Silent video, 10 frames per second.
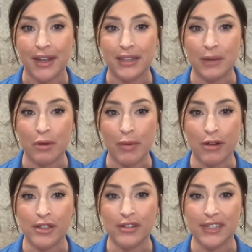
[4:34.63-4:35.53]
The
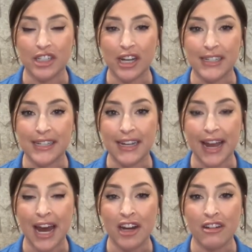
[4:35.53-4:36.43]
proposal suggests that
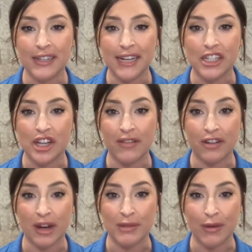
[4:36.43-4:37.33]
categorization of
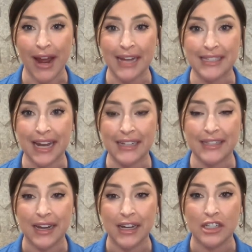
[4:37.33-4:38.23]
crypto assets
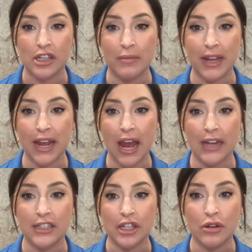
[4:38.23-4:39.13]
should be
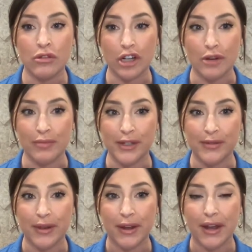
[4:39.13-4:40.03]
in two groups
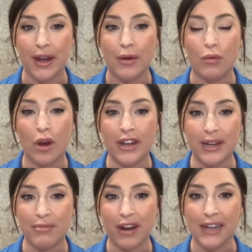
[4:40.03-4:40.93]
one
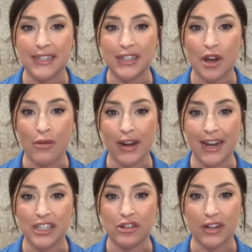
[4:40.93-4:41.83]
comprising
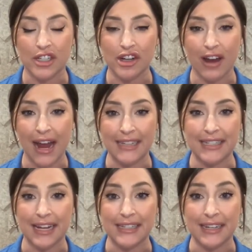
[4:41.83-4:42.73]
tokenized traditional
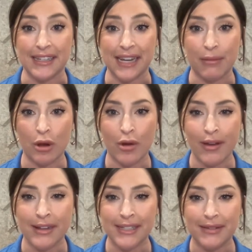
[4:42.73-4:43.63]
assets in
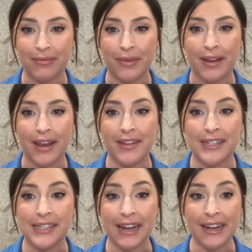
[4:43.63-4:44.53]
stablecoins, and the
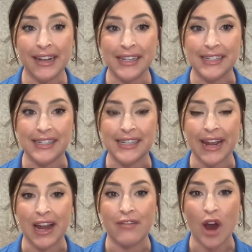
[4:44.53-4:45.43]
second
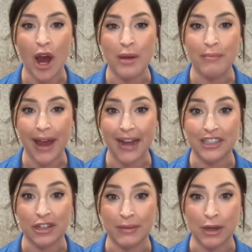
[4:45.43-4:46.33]
consisting of
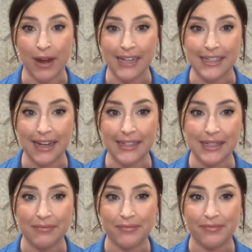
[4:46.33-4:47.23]
unbacked crypto assets.